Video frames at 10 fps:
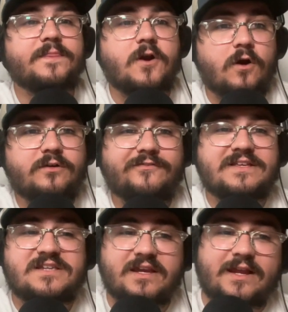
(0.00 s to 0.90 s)
Cardinal
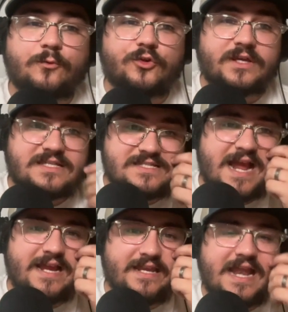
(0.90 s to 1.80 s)
fans could get really
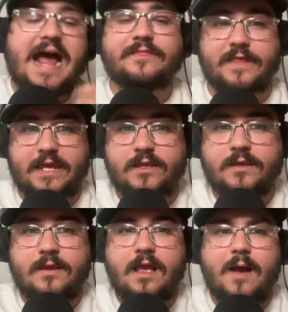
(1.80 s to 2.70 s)
excited, I think,
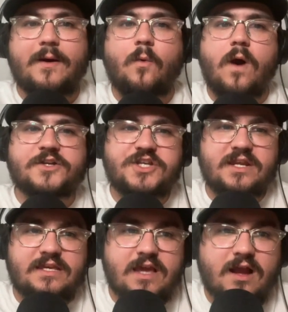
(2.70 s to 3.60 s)
about watching
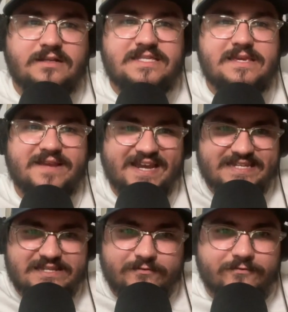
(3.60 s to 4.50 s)
a young team kind
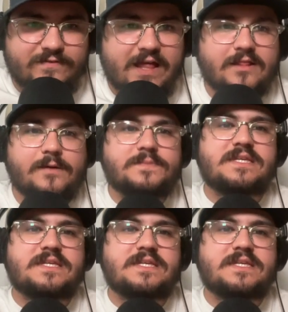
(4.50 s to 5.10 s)
of develop